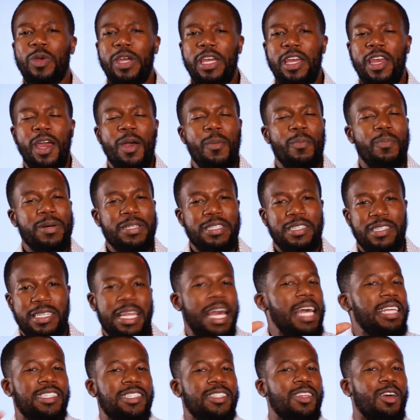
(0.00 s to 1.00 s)
we
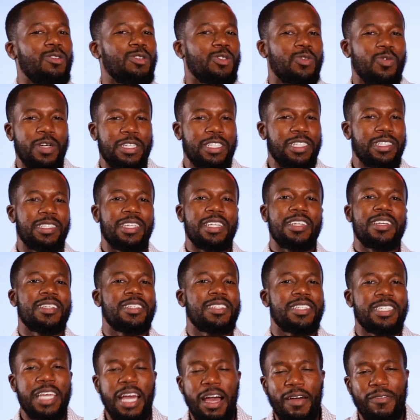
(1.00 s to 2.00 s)
possess those riches and
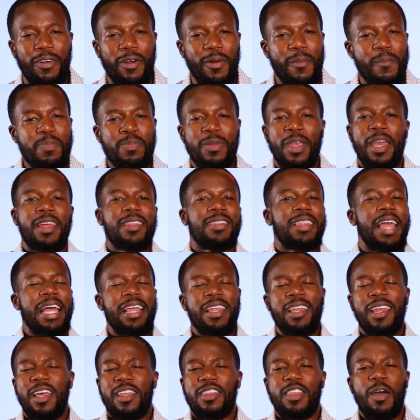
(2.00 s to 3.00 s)
discover
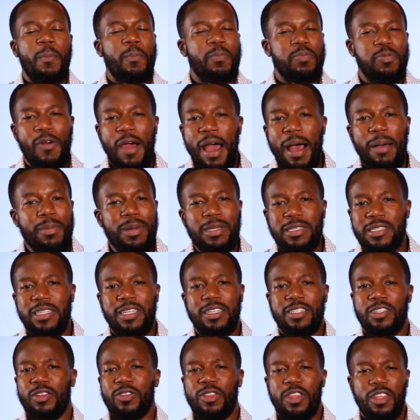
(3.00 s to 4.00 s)
that the
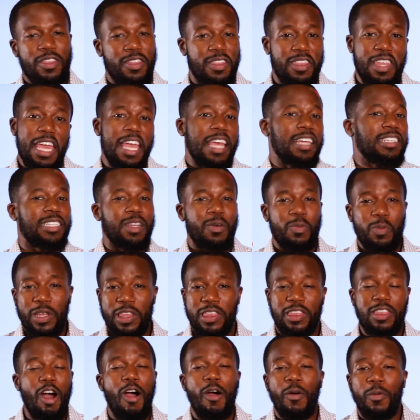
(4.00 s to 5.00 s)
promises of the things that we
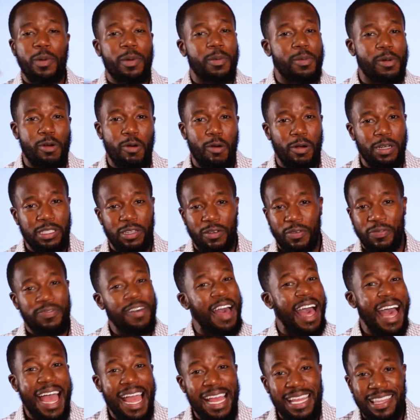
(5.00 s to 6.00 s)
thought we were going to
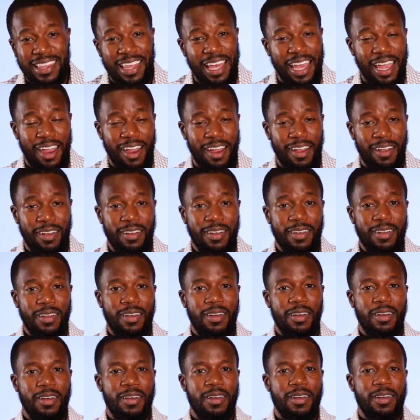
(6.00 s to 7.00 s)
find there
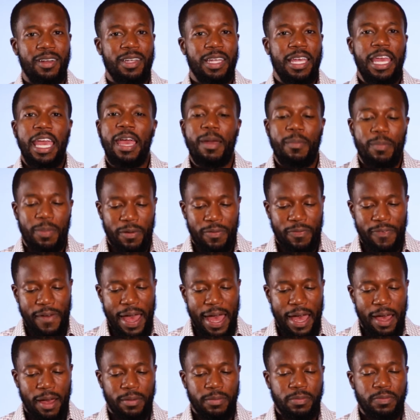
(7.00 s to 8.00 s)
can't be
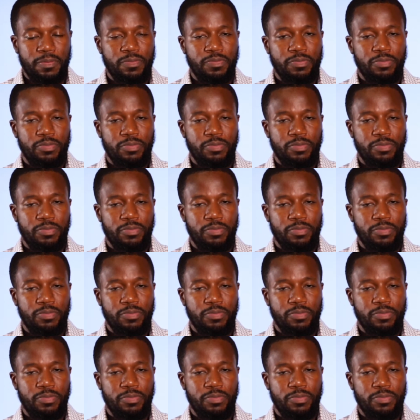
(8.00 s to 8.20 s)
found.